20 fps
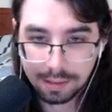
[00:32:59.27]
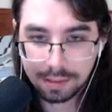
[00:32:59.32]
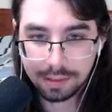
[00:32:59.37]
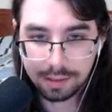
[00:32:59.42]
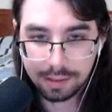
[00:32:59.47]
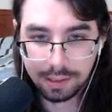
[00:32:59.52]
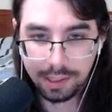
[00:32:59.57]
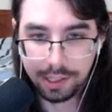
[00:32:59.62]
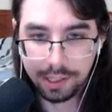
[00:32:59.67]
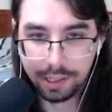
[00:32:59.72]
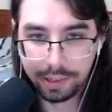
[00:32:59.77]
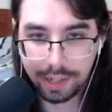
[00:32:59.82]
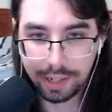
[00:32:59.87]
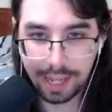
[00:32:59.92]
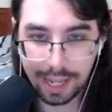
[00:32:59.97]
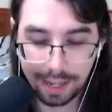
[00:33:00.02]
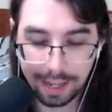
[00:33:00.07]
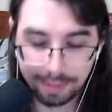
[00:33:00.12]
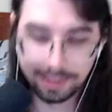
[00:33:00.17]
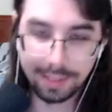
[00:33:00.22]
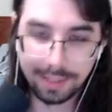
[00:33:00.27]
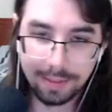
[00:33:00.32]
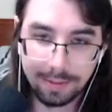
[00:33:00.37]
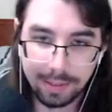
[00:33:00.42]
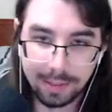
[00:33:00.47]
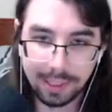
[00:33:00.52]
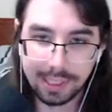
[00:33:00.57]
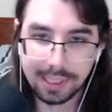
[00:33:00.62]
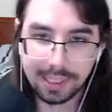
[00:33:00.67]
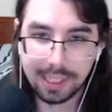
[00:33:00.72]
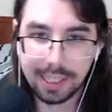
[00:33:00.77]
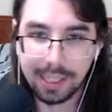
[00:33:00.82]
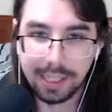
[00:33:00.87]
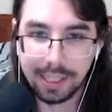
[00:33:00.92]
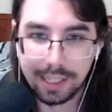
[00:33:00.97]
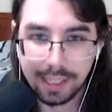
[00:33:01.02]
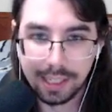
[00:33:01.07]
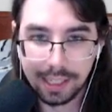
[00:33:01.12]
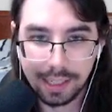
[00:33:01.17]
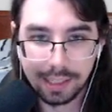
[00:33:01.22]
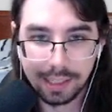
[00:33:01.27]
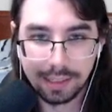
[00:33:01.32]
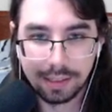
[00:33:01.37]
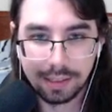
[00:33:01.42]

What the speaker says: You don't have to freeze anything